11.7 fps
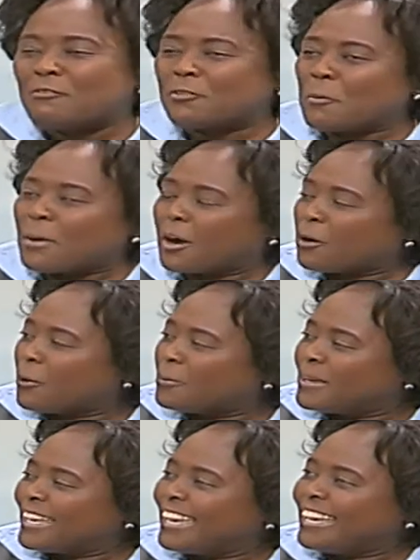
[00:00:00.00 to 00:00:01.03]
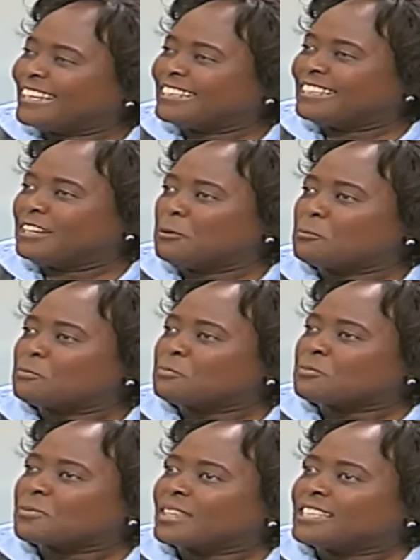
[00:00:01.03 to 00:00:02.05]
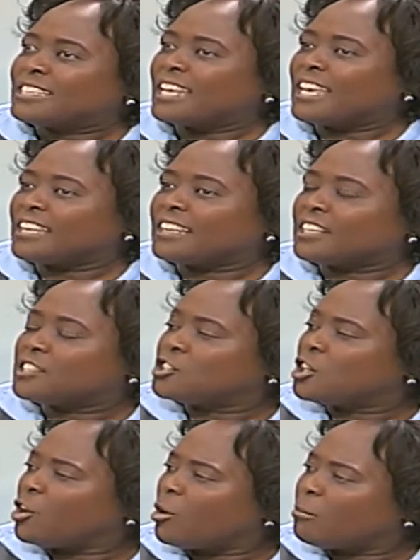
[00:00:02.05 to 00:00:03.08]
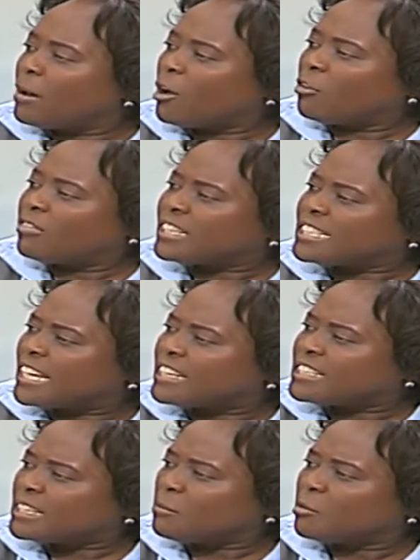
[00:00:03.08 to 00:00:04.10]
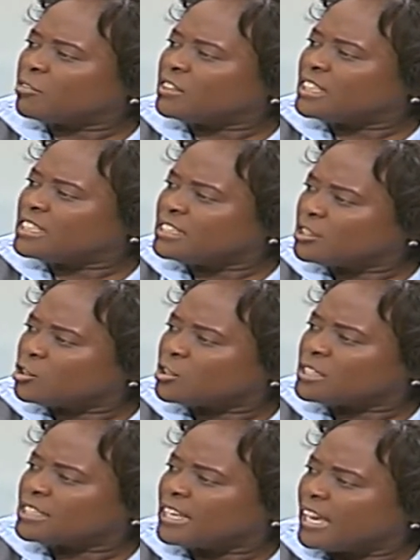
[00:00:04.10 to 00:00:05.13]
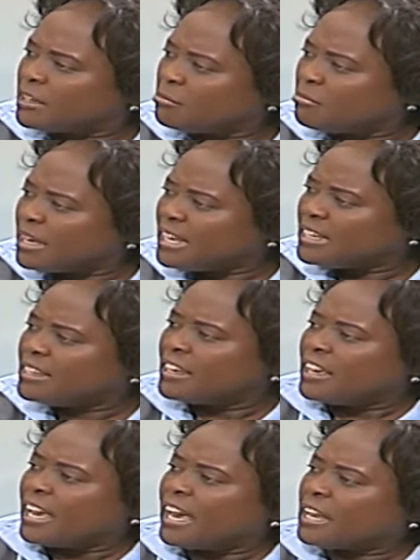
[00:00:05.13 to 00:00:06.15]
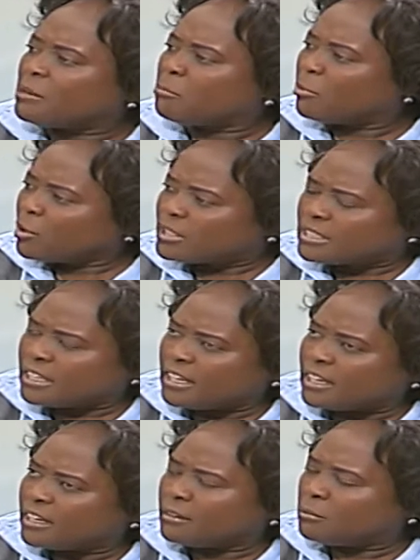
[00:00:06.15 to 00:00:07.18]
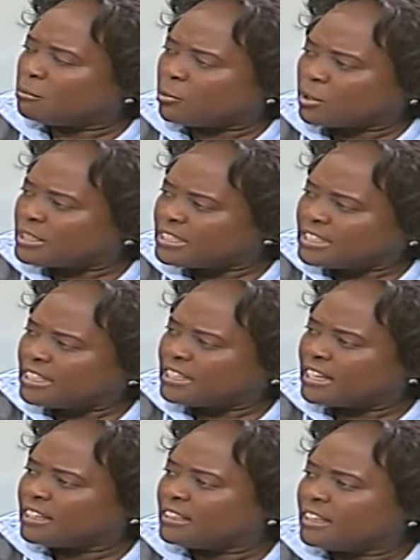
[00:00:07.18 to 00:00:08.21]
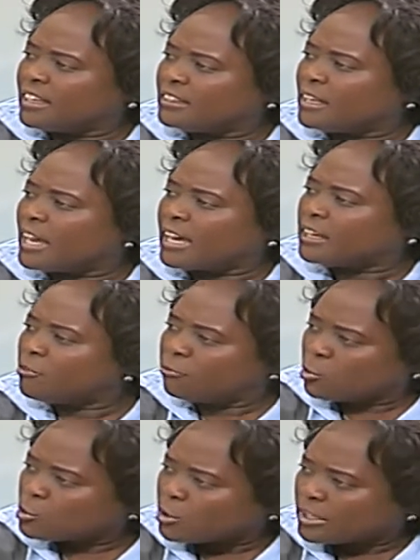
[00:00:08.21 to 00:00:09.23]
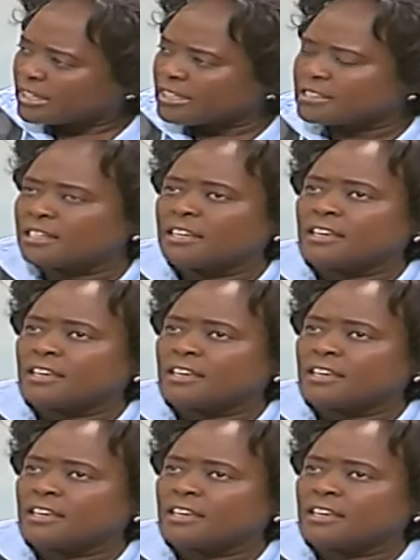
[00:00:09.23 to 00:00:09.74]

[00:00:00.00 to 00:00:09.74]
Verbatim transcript: from Akombe and. Uh, saying that Chiloba overturned some of the decisions they had made and brought uh, brought it in, and they, they had a vote on it,